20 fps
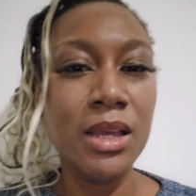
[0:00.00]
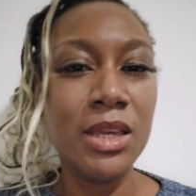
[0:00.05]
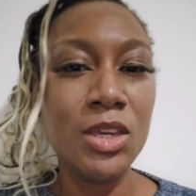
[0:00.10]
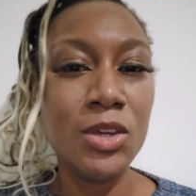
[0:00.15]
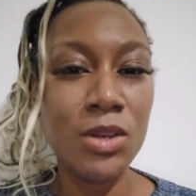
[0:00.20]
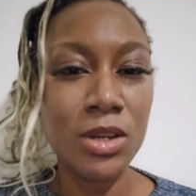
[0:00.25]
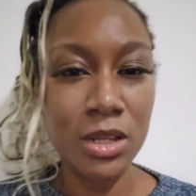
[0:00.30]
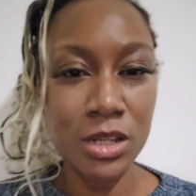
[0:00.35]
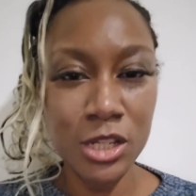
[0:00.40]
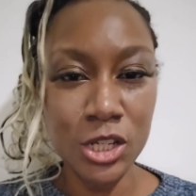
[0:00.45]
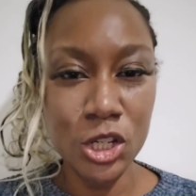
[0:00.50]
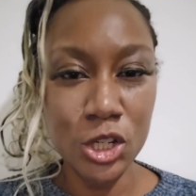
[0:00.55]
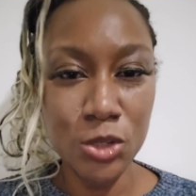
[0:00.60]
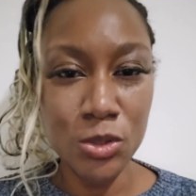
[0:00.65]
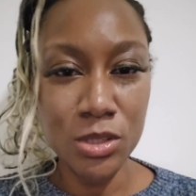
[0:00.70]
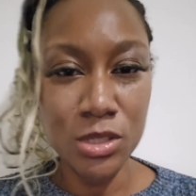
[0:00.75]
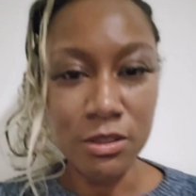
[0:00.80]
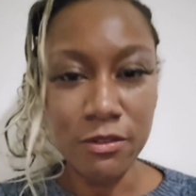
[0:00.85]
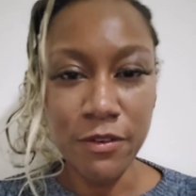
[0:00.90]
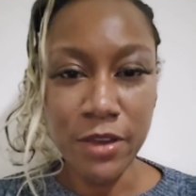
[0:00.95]
You didn't
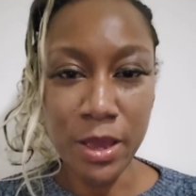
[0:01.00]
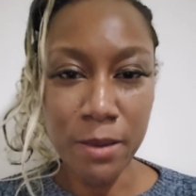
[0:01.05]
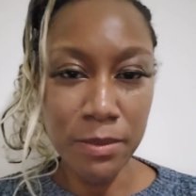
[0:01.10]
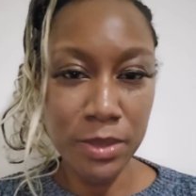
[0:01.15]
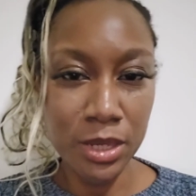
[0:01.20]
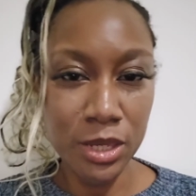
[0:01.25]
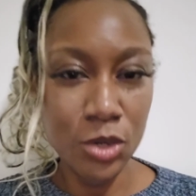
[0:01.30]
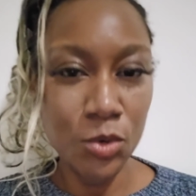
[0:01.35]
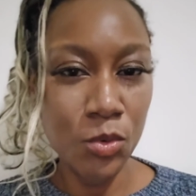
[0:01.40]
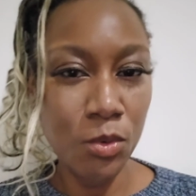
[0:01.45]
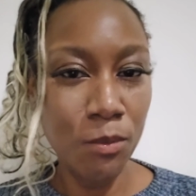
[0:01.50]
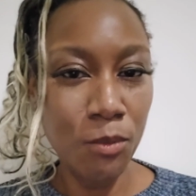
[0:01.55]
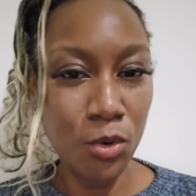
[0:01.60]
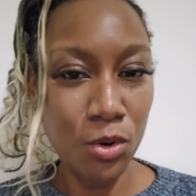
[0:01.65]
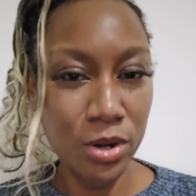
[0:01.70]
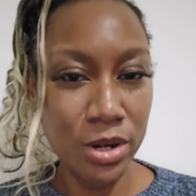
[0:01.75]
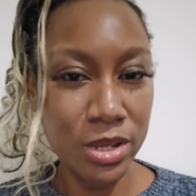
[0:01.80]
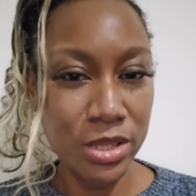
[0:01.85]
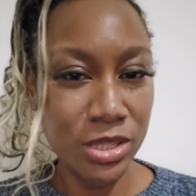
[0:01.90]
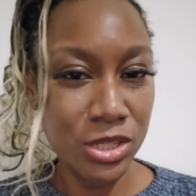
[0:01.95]
choose the family you were
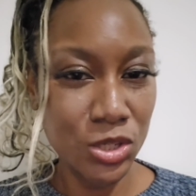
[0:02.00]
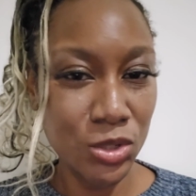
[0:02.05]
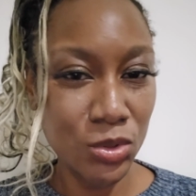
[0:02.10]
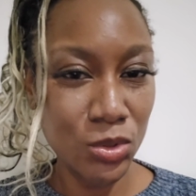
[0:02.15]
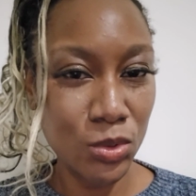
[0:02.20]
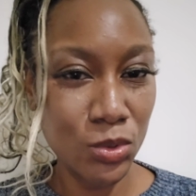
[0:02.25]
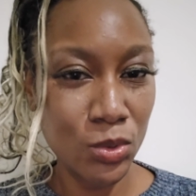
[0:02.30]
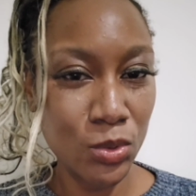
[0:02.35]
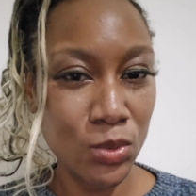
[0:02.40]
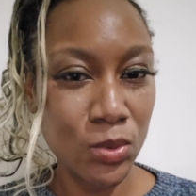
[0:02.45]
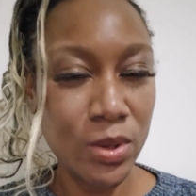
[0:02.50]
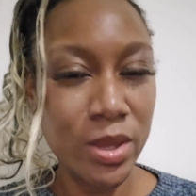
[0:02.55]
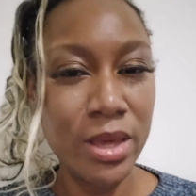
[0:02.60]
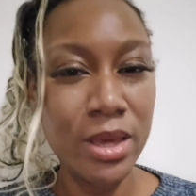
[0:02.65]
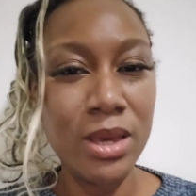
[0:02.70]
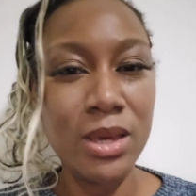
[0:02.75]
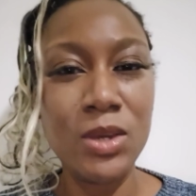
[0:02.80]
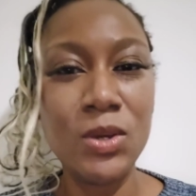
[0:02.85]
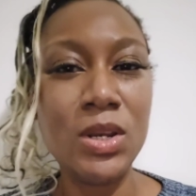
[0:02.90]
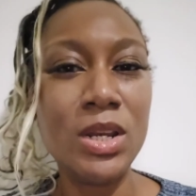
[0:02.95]
born into.
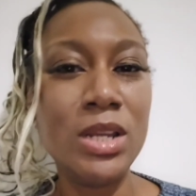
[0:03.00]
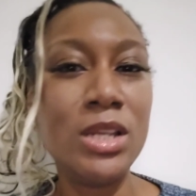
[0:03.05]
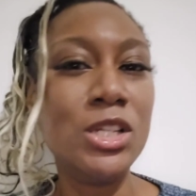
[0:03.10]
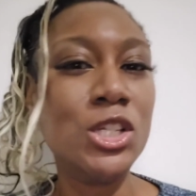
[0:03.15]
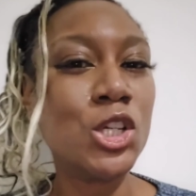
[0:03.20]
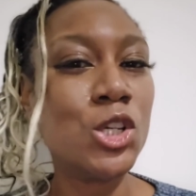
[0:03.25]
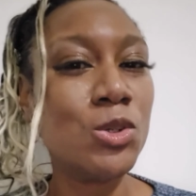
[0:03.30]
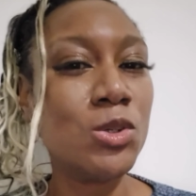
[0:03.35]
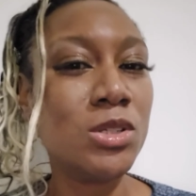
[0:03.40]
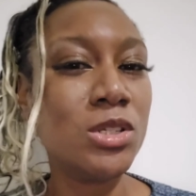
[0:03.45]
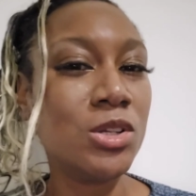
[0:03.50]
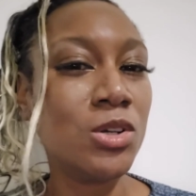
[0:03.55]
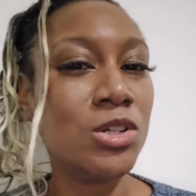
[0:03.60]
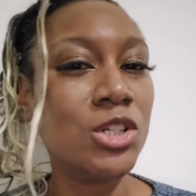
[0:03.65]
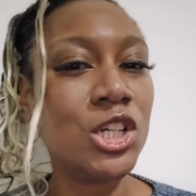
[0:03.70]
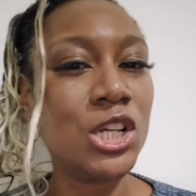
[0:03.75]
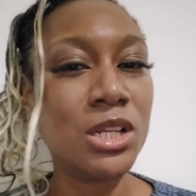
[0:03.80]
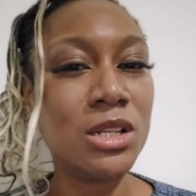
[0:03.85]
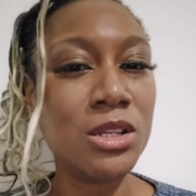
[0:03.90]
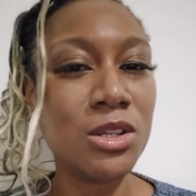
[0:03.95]
You didn't choose your
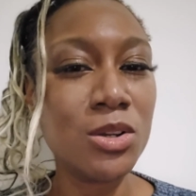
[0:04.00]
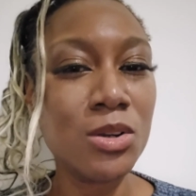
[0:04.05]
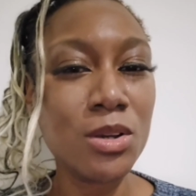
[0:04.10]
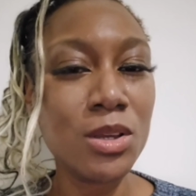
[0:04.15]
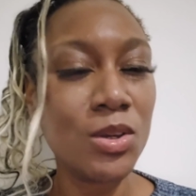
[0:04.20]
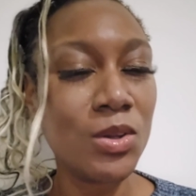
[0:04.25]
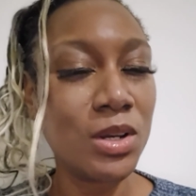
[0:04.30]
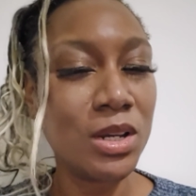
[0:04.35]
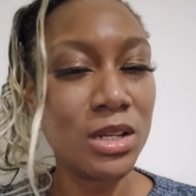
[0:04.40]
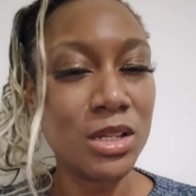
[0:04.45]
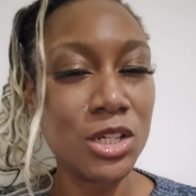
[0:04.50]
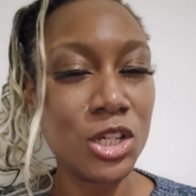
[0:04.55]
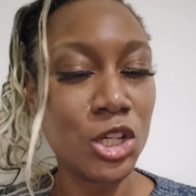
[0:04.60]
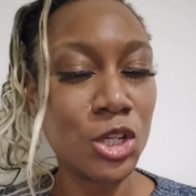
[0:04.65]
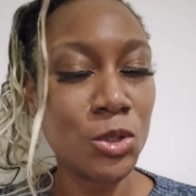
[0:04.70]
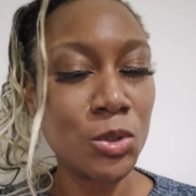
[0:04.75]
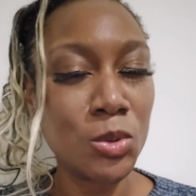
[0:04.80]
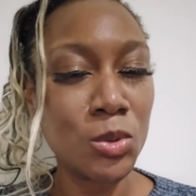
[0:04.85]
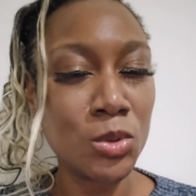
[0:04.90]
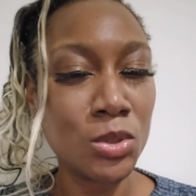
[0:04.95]
gender. You didn't
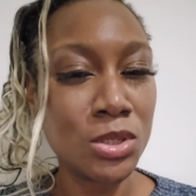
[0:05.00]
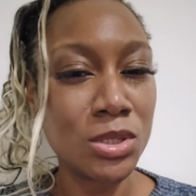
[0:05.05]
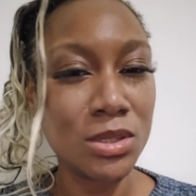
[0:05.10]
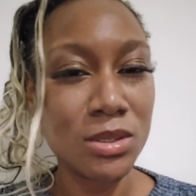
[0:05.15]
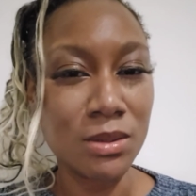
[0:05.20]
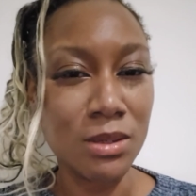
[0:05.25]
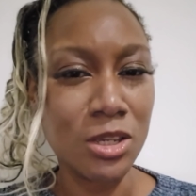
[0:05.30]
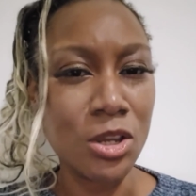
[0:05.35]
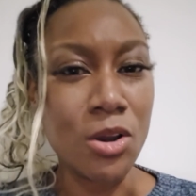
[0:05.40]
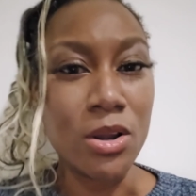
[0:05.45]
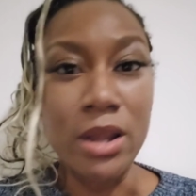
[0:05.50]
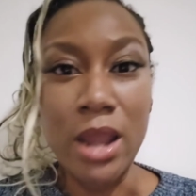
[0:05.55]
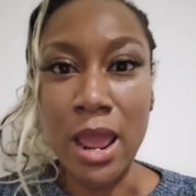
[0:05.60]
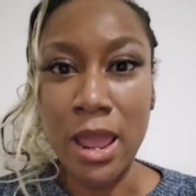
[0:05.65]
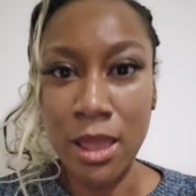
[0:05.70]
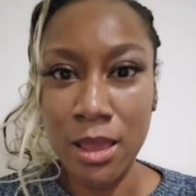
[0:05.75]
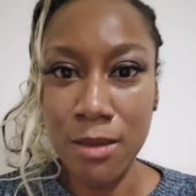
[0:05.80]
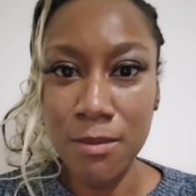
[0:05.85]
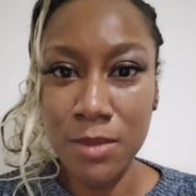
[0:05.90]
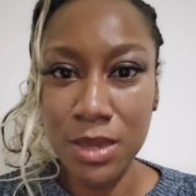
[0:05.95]
choose your
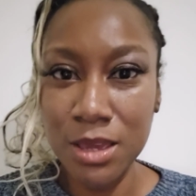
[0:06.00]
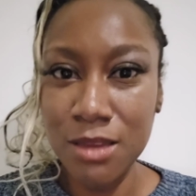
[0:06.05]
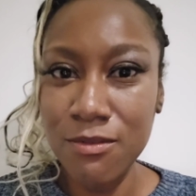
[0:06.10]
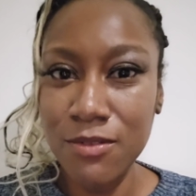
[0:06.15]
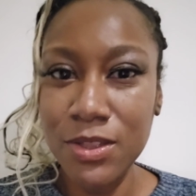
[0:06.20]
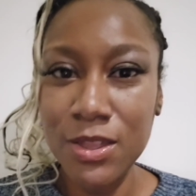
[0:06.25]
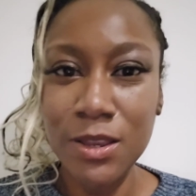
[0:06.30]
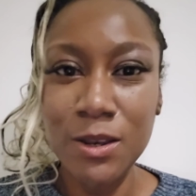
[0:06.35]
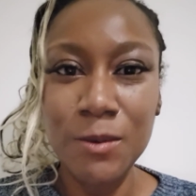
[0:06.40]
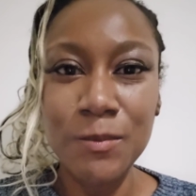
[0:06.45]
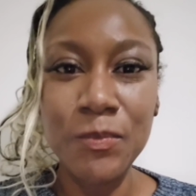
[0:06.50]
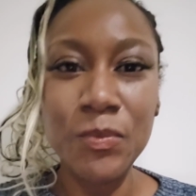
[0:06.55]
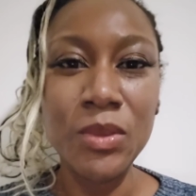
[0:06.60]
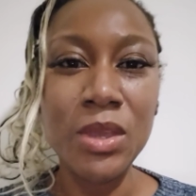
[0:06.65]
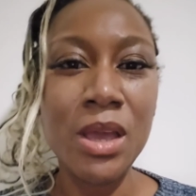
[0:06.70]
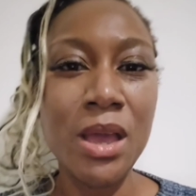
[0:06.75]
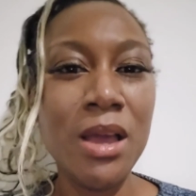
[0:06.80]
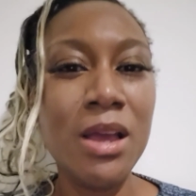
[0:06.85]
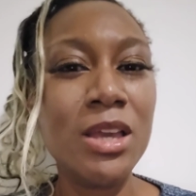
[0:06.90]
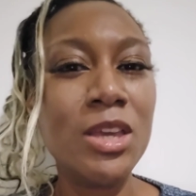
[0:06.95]
name, even.
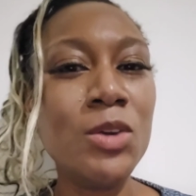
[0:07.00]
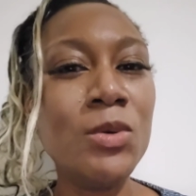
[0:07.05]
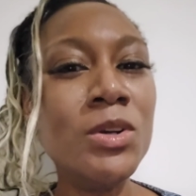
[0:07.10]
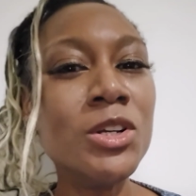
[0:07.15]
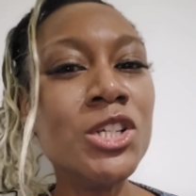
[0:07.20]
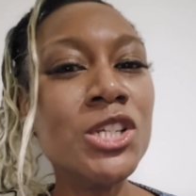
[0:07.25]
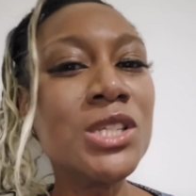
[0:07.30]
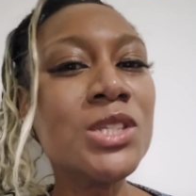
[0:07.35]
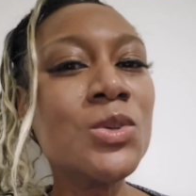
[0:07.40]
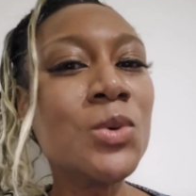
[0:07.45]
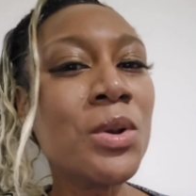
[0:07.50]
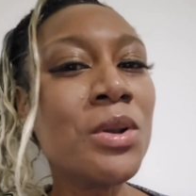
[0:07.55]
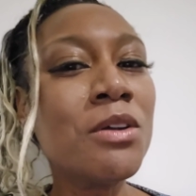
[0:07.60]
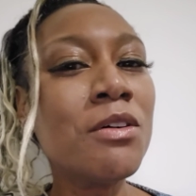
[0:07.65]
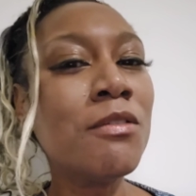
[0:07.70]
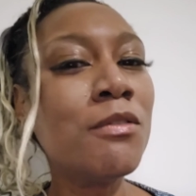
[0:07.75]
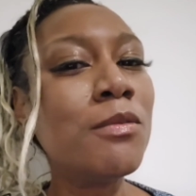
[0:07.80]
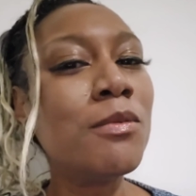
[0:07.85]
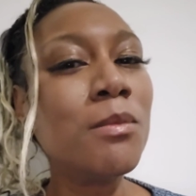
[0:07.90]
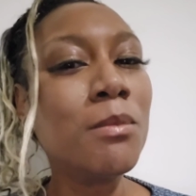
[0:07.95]
You were just sort
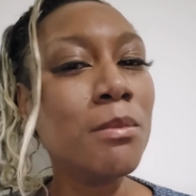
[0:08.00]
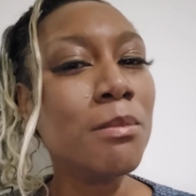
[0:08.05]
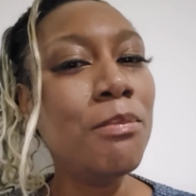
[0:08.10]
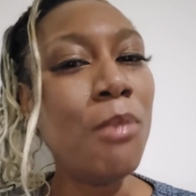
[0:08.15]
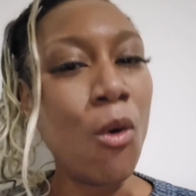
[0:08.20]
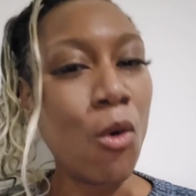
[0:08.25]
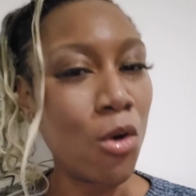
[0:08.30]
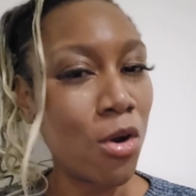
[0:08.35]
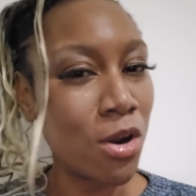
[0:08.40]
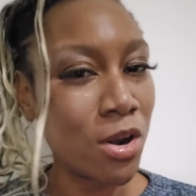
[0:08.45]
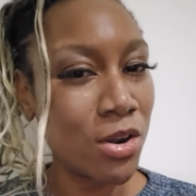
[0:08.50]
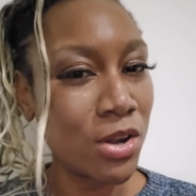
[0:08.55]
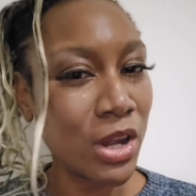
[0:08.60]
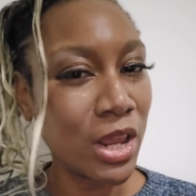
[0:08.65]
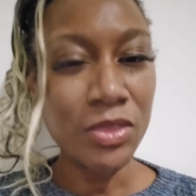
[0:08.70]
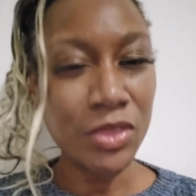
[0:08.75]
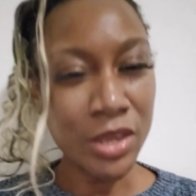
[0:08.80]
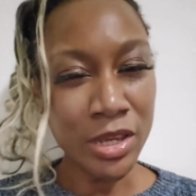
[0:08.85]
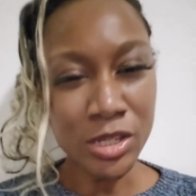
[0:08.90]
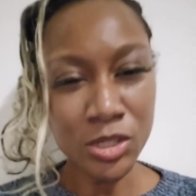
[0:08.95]
of born,
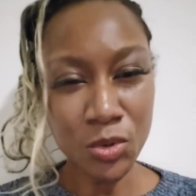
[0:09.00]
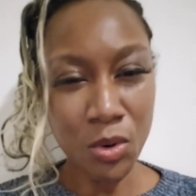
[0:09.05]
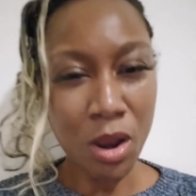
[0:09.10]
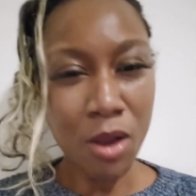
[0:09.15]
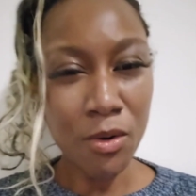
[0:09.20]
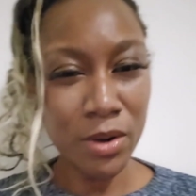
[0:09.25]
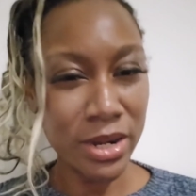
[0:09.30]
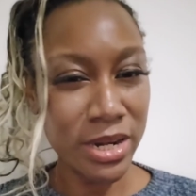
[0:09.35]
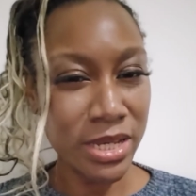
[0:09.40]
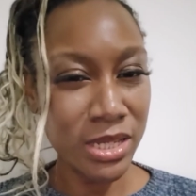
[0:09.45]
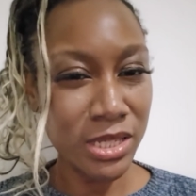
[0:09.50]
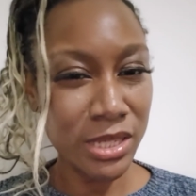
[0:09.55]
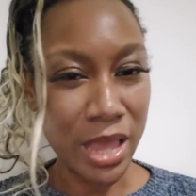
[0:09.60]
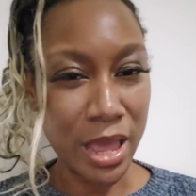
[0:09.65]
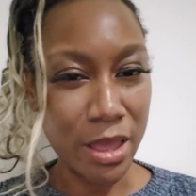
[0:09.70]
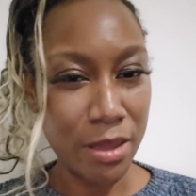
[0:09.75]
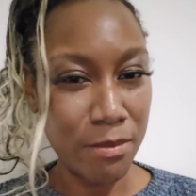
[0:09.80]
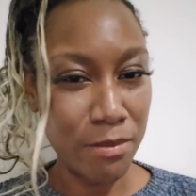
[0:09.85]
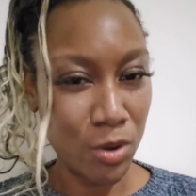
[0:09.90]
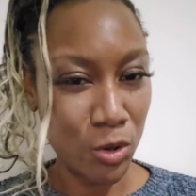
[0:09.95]
and things were already
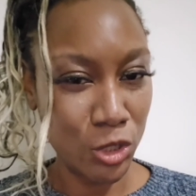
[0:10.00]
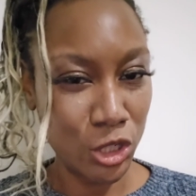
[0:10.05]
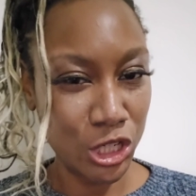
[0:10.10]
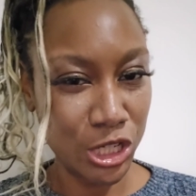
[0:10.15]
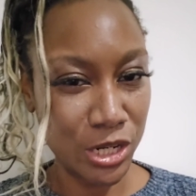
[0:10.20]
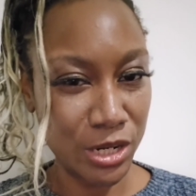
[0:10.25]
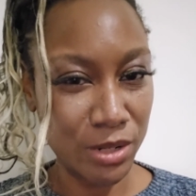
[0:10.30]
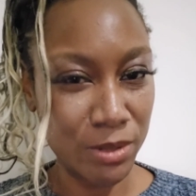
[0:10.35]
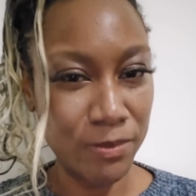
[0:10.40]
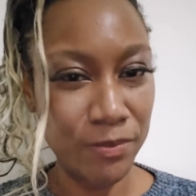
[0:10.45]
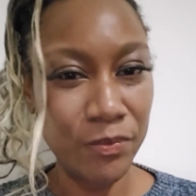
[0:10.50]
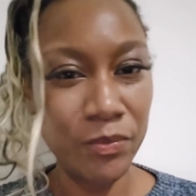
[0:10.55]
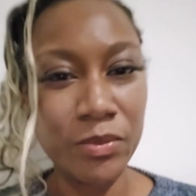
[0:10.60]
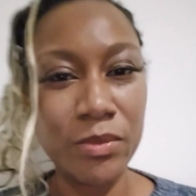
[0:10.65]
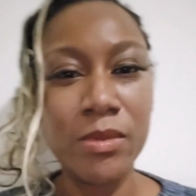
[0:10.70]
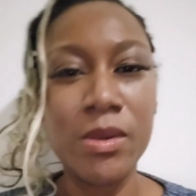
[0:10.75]
set in motion.